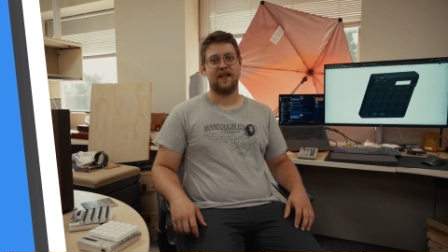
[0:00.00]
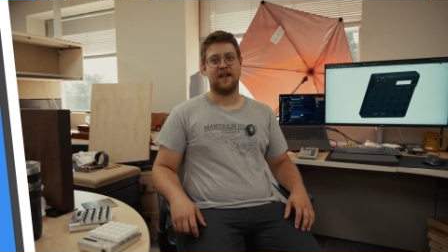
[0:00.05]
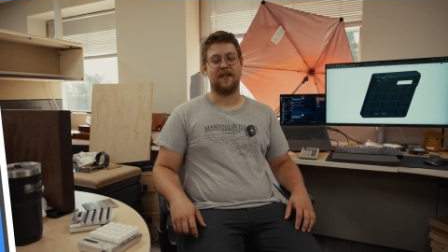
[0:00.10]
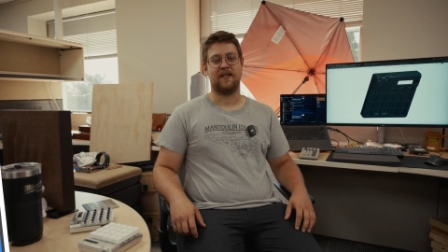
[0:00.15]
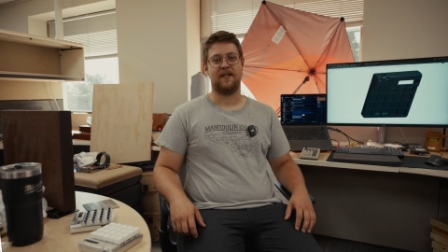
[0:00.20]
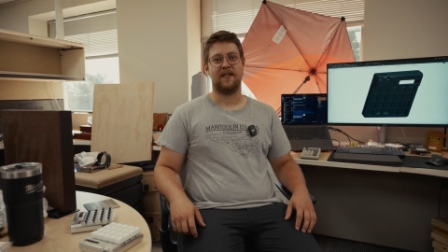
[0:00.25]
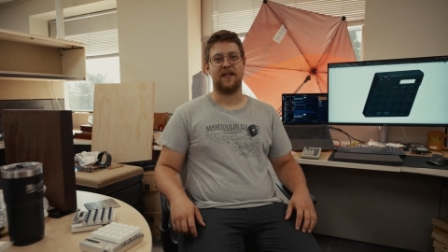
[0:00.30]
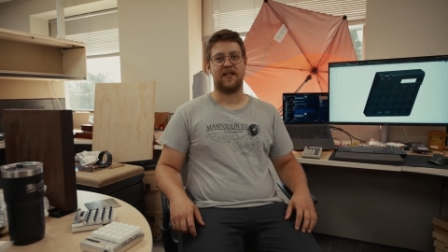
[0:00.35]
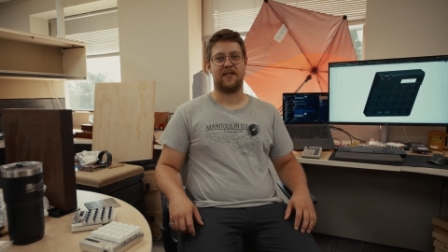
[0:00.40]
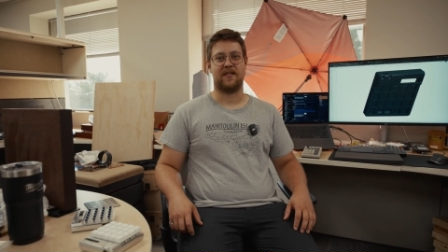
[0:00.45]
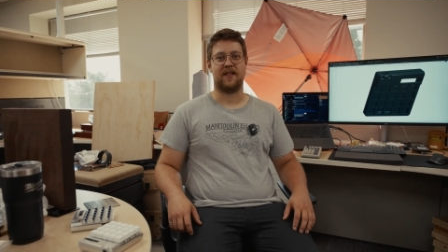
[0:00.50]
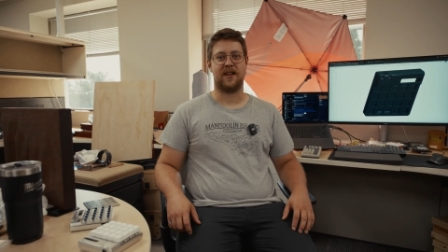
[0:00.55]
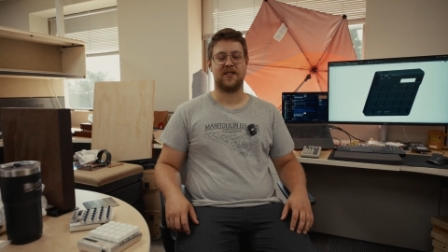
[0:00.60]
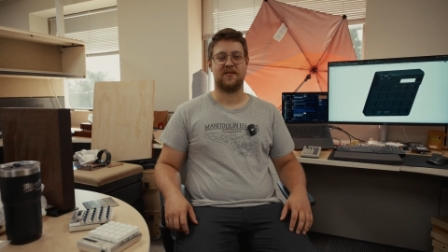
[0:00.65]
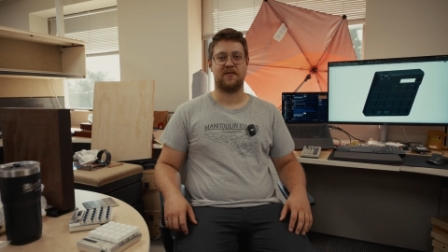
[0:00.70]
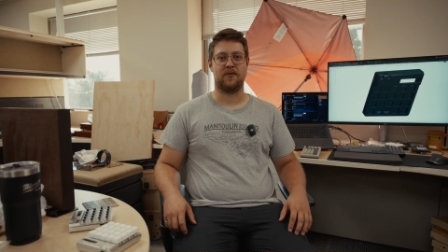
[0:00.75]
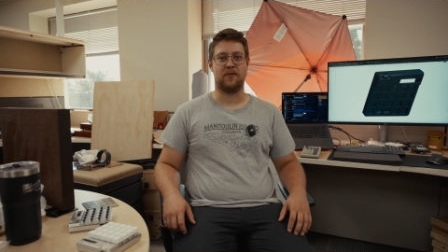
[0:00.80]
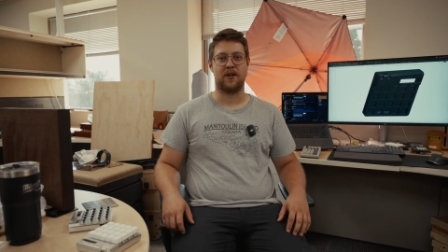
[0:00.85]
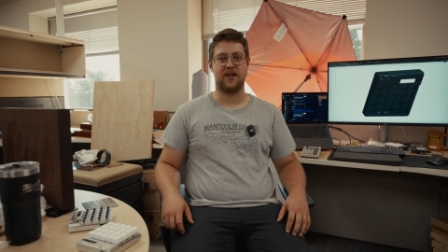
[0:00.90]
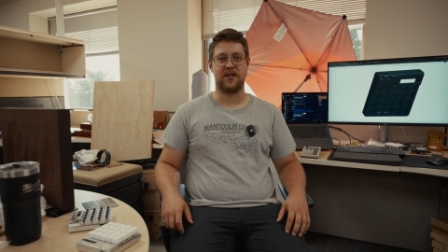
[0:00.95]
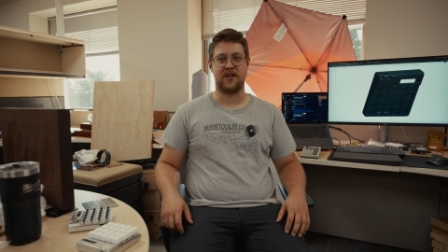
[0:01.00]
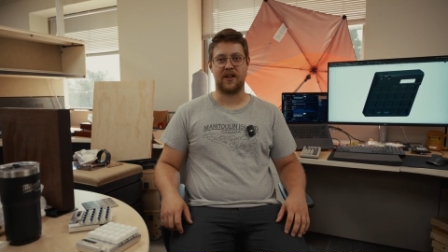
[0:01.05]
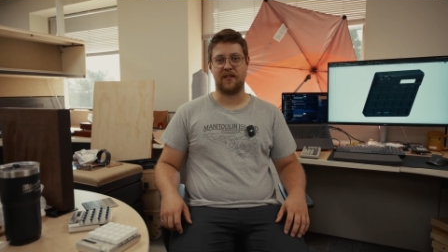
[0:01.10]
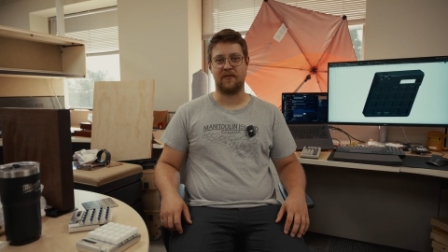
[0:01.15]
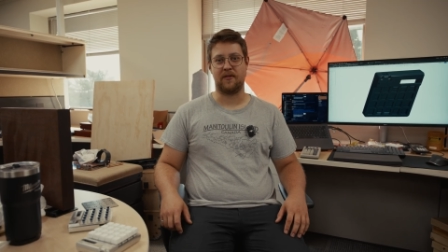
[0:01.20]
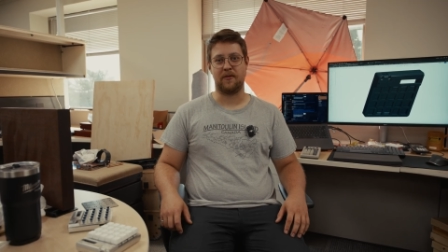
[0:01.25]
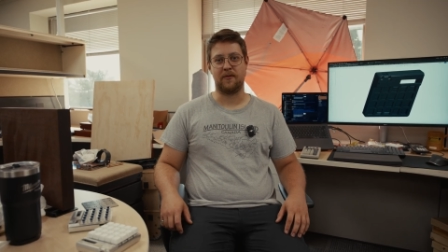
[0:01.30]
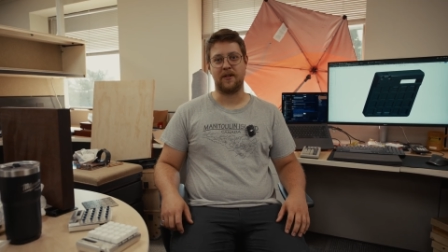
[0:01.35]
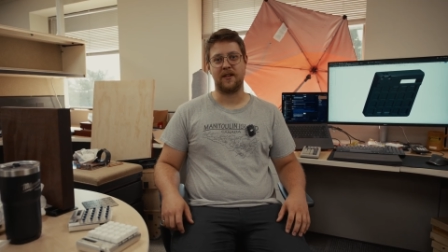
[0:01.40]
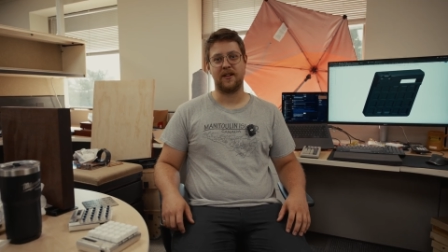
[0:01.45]
All right, thanks for watching,
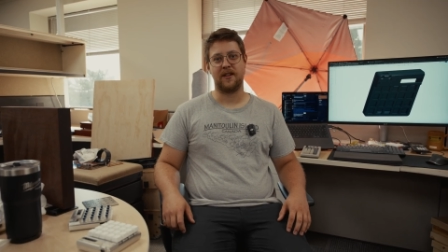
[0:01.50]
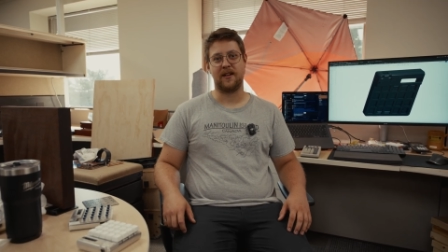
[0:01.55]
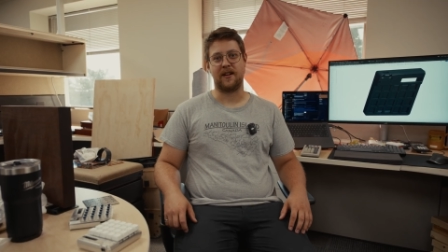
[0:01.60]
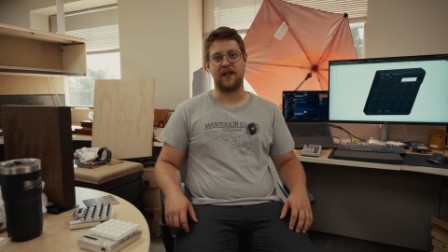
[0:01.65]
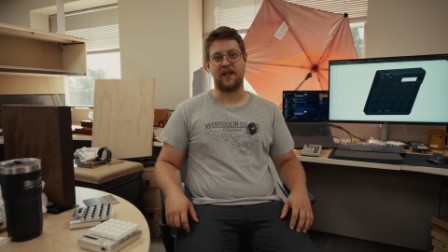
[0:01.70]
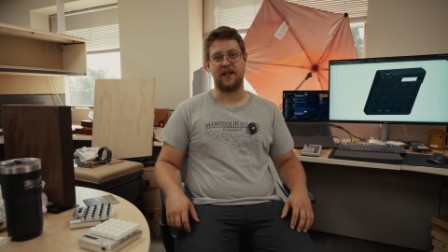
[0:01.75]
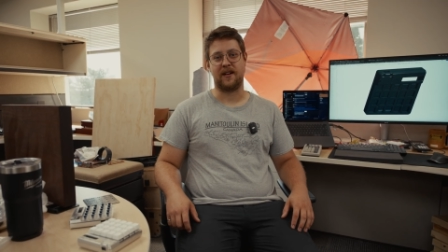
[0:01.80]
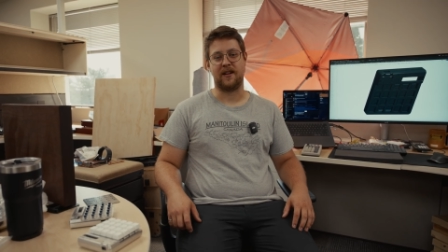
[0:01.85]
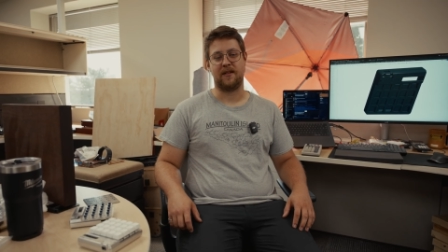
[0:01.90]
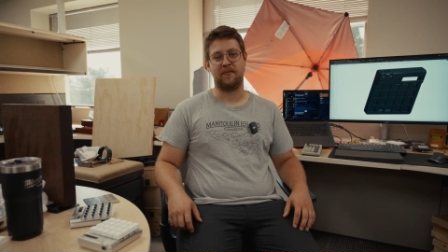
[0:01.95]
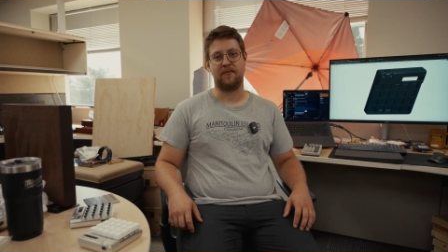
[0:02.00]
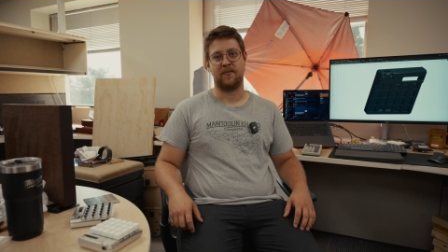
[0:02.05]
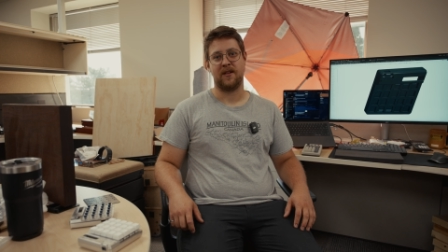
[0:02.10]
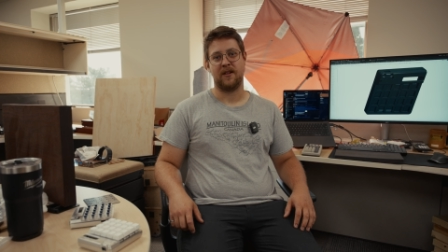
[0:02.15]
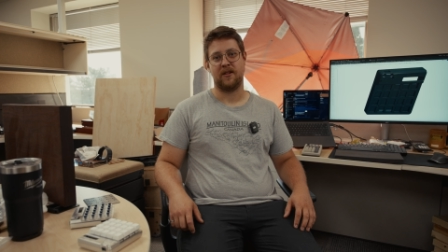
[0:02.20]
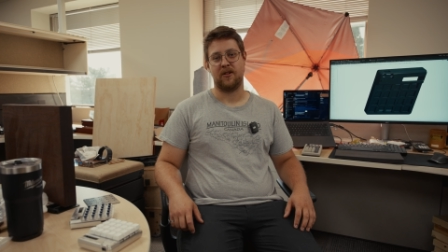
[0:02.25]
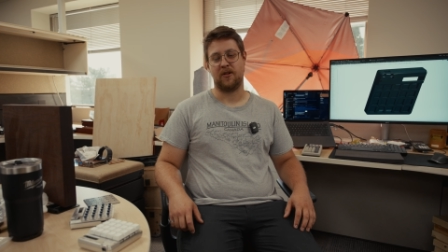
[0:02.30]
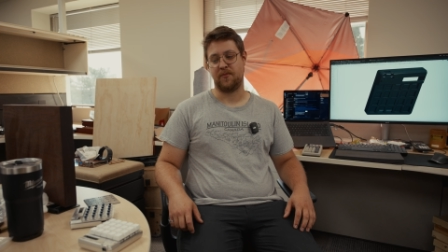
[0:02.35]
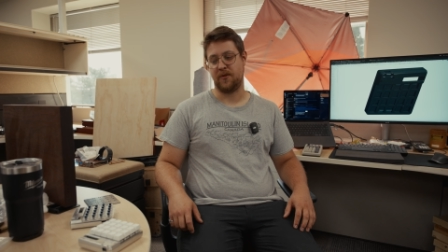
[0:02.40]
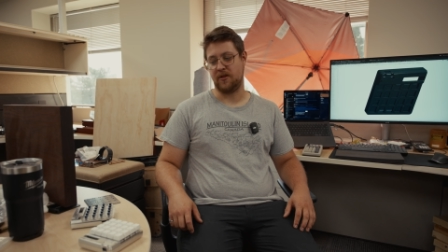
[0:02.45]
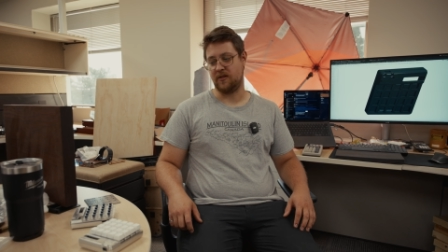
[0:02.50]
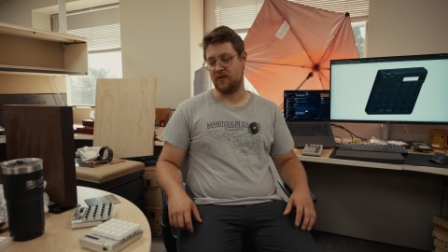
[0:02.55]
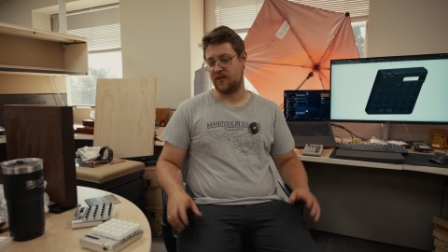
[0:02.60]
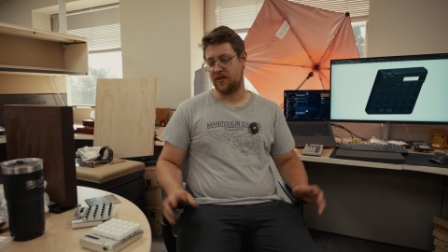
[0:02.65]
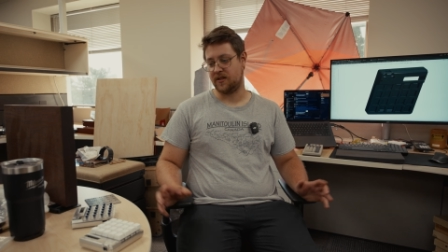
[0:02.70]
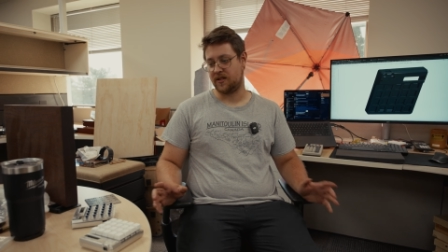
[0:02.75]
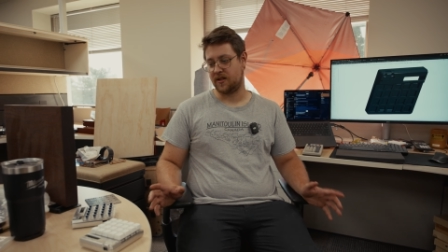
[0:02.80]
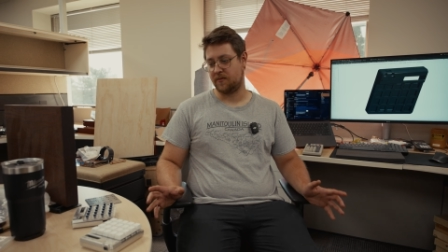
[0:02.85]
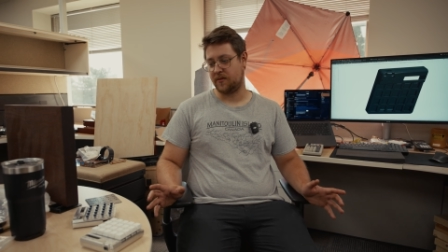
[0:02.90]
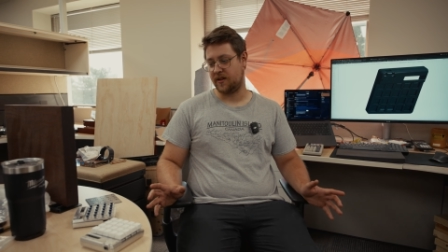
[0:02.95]
everyone. Hope you
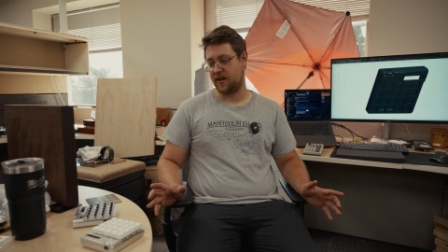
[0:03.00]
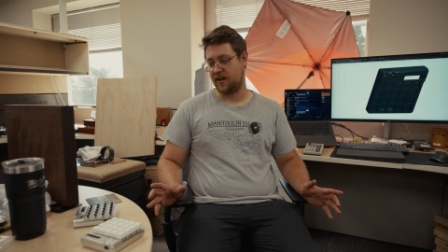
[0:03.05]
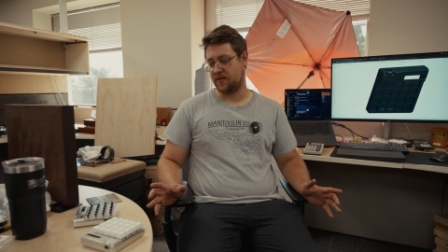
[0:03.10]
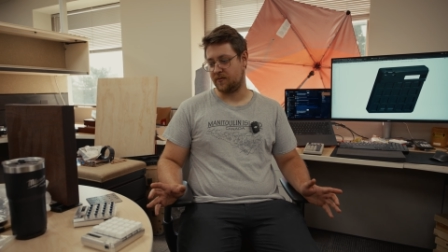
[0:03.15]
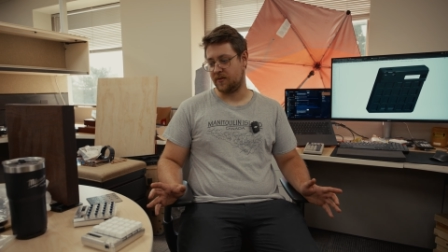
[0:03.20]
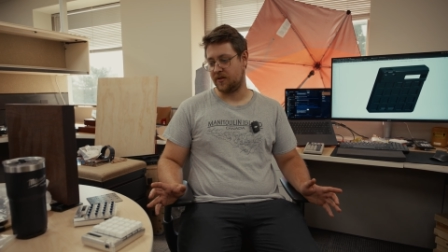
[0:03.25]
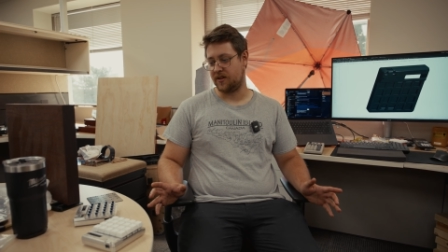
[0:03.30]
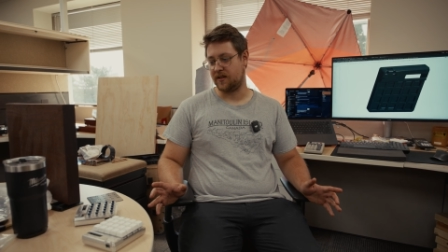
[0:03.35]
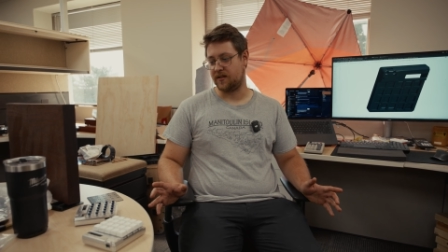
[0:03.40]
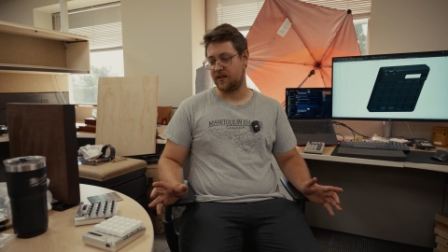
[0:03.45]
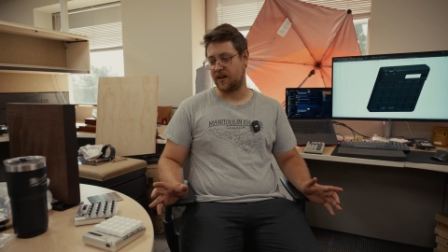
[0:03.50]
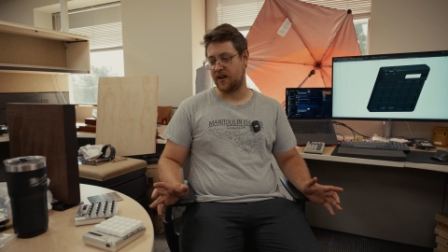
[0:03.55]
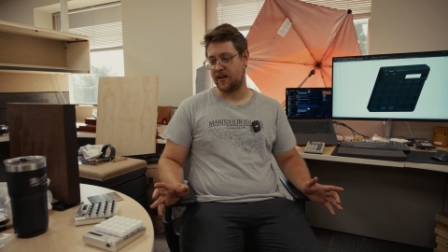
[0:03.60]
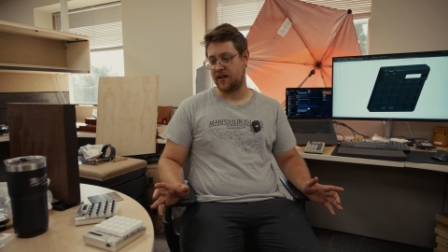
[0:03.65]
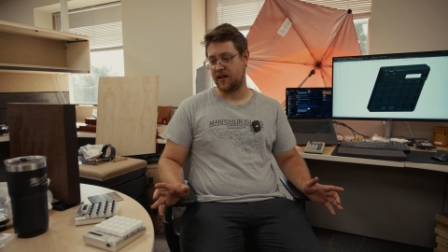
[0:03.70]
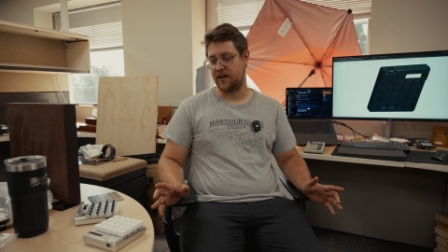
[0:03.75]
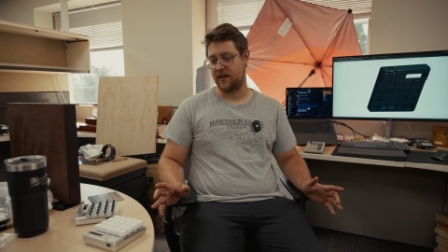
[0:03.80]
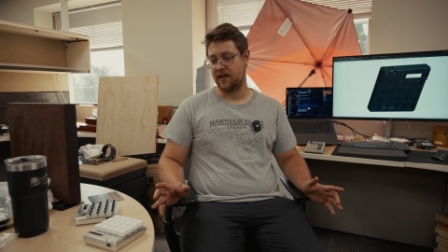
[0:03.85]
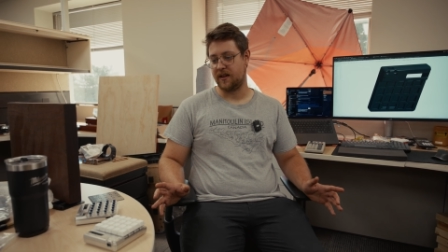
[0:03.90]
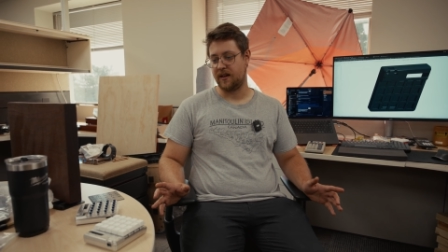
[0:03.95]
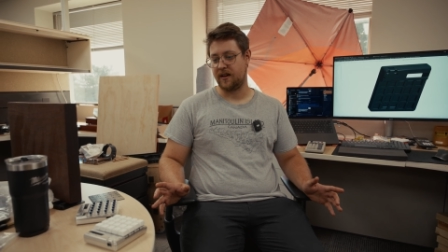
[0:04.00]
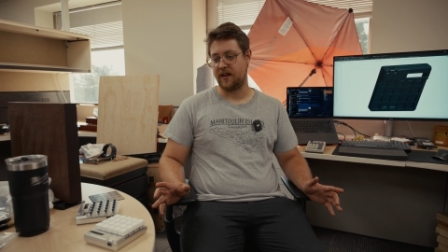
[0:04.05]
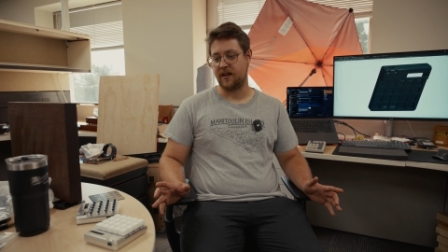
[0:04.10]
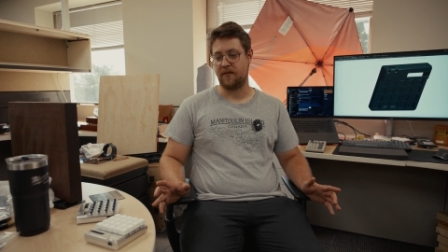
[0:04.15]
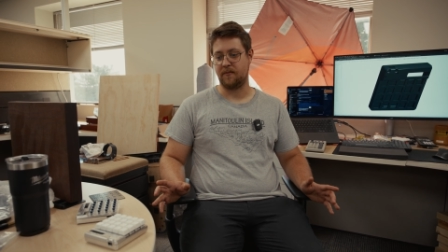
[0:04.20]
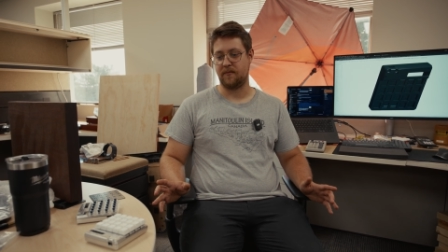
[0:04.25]
learned something as much as I did.